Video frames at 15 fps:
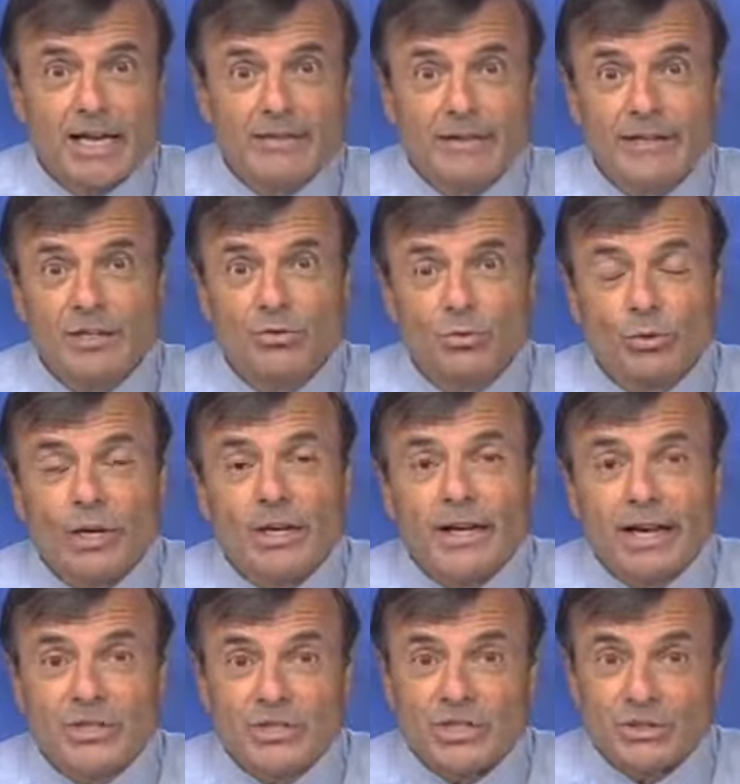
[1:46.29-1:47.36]
They didn't
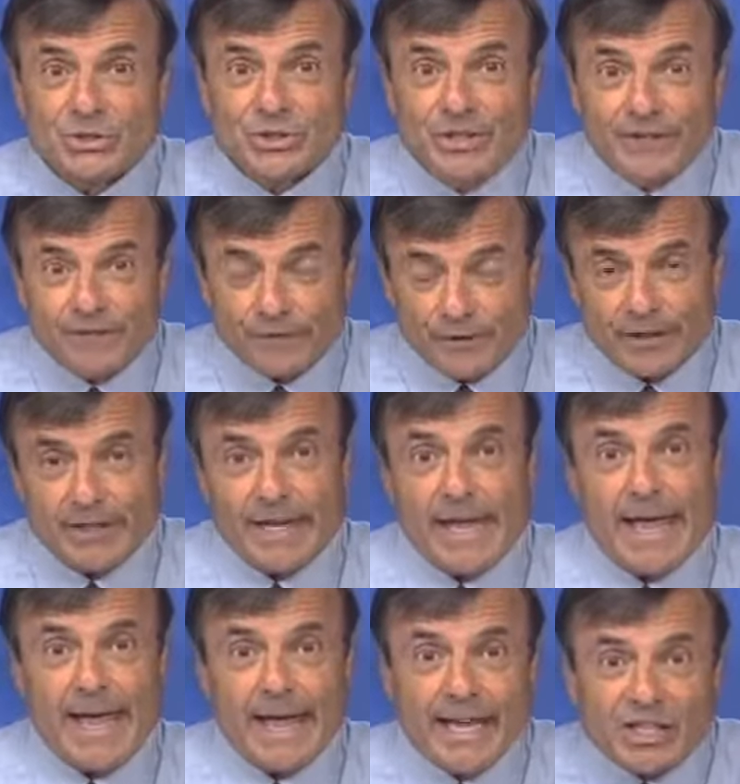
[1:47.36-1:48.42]
realize this different
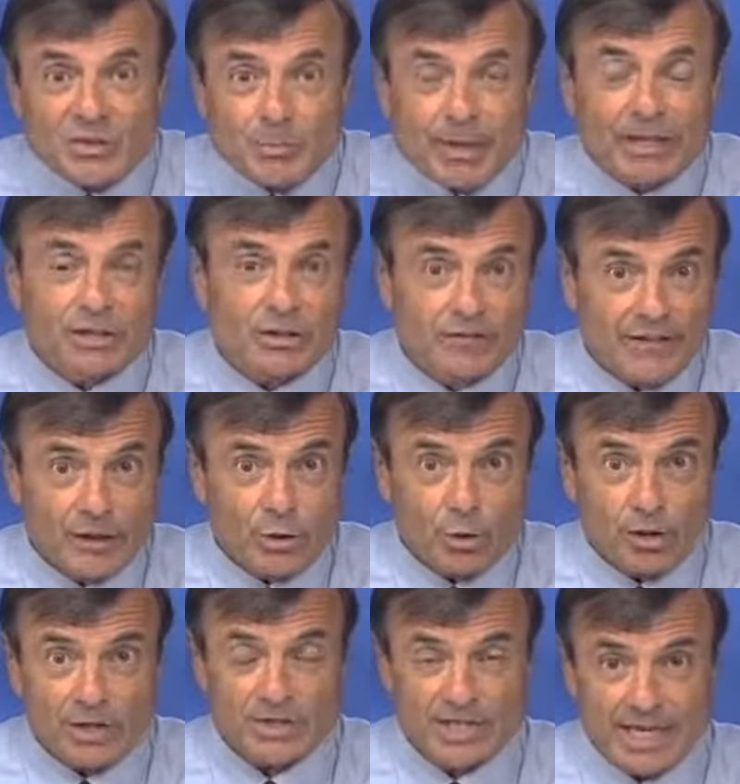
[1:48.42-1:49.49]
aspect of the
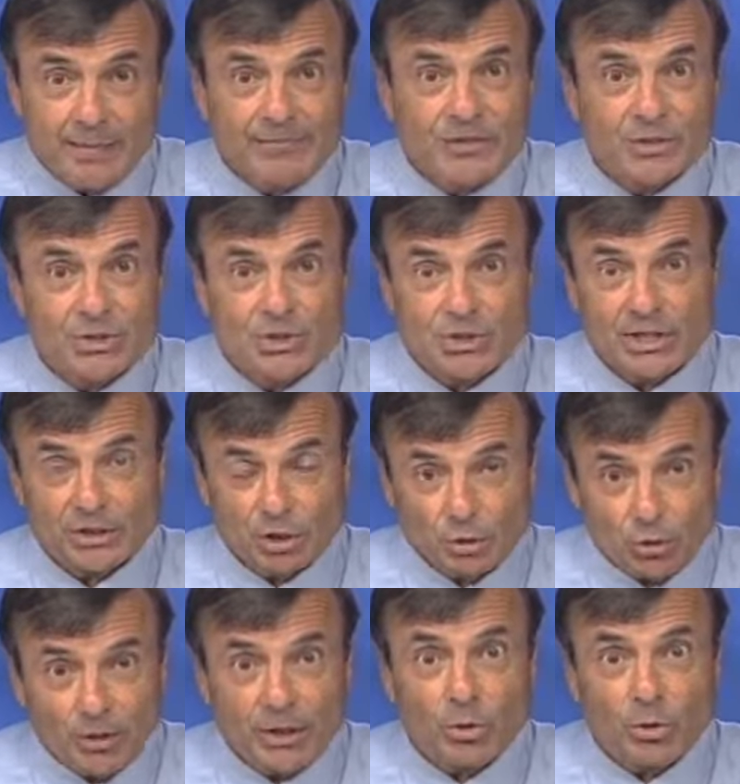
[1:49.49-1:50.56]
course, the emphasis on
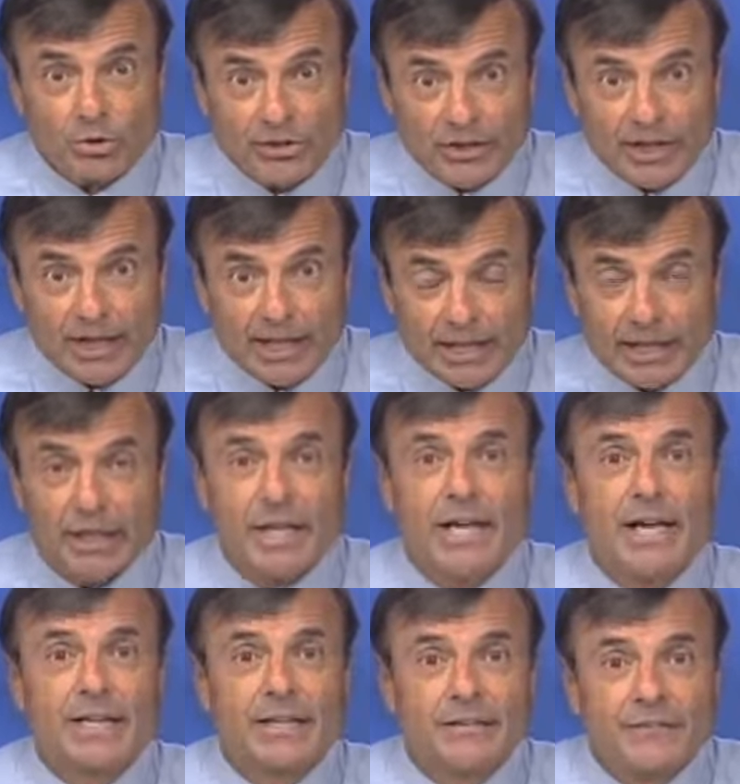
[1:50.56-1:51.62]
critical thinking,
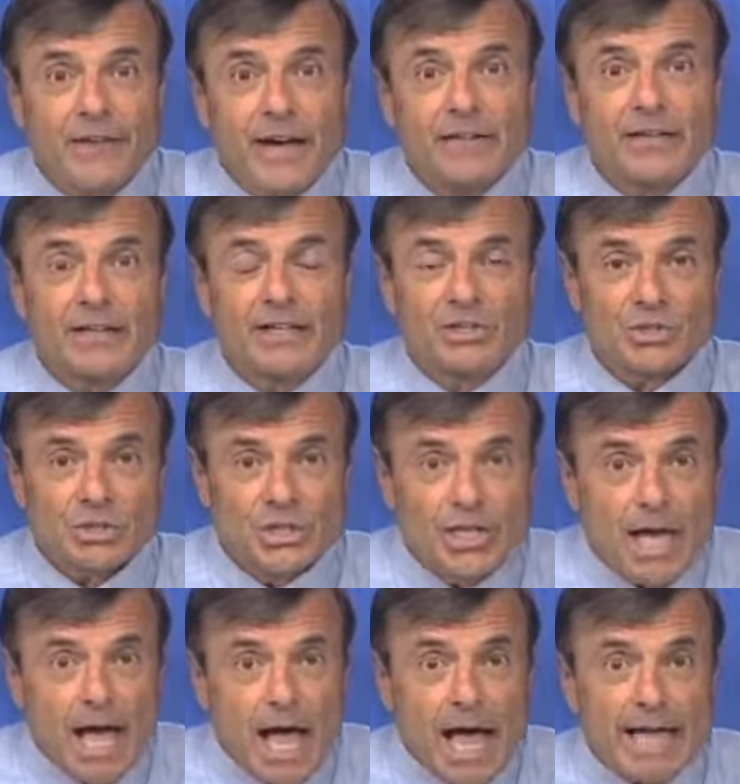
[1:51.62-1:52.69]
the fact that it's
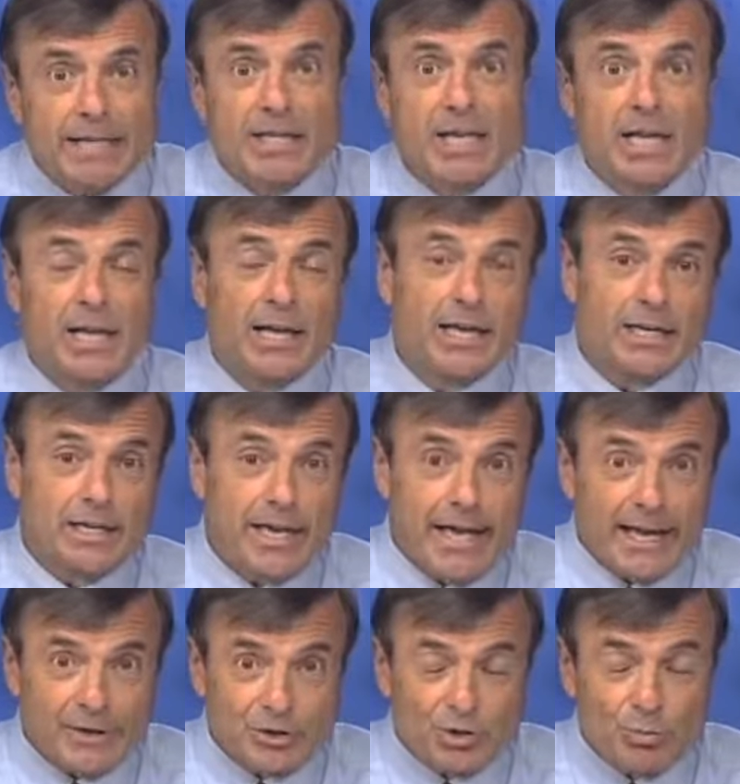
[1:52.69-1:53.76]
not an
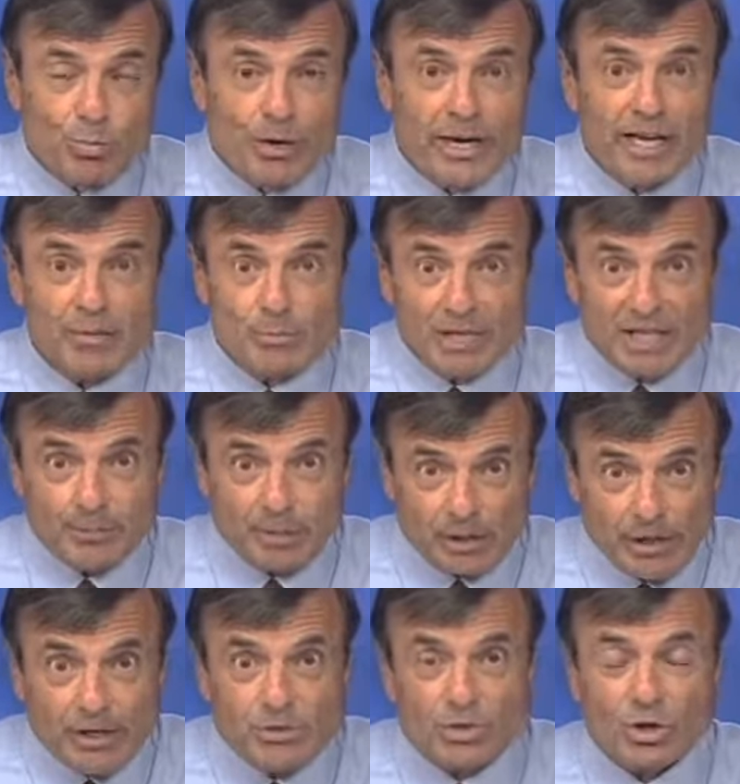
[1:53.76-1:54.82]
algebraic
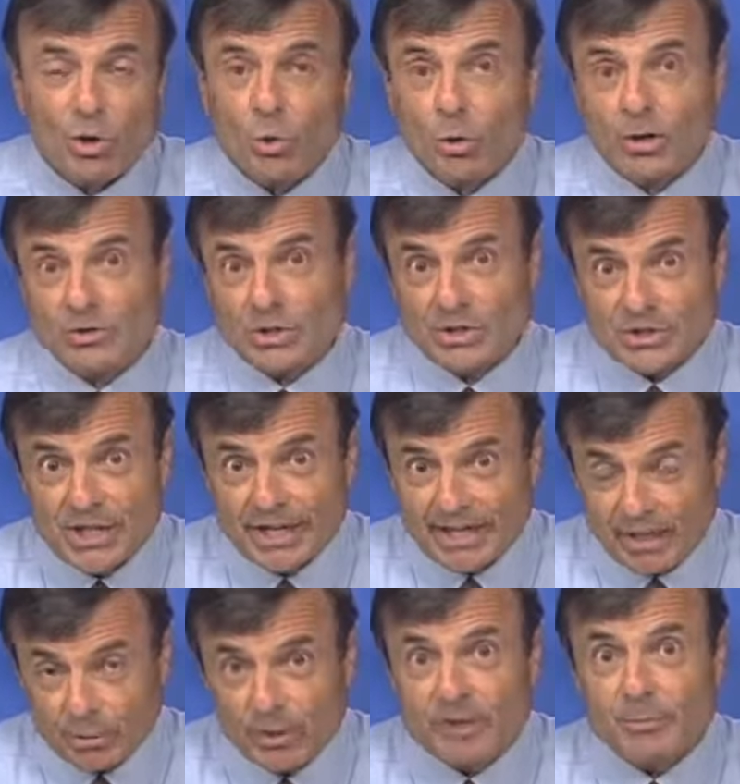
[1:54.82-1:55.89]
manipulation course, it's not
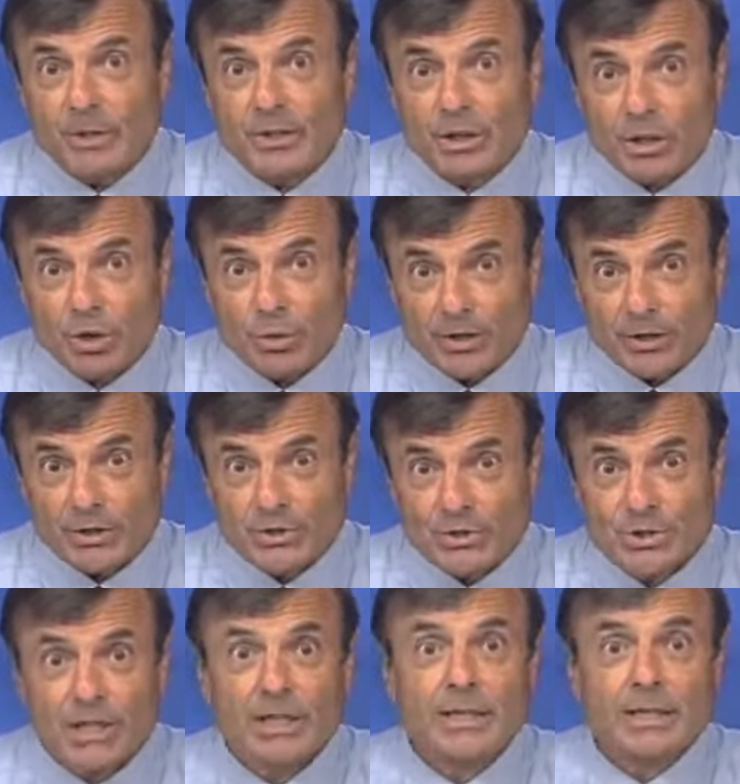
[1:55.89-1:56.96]
an arithmetic course.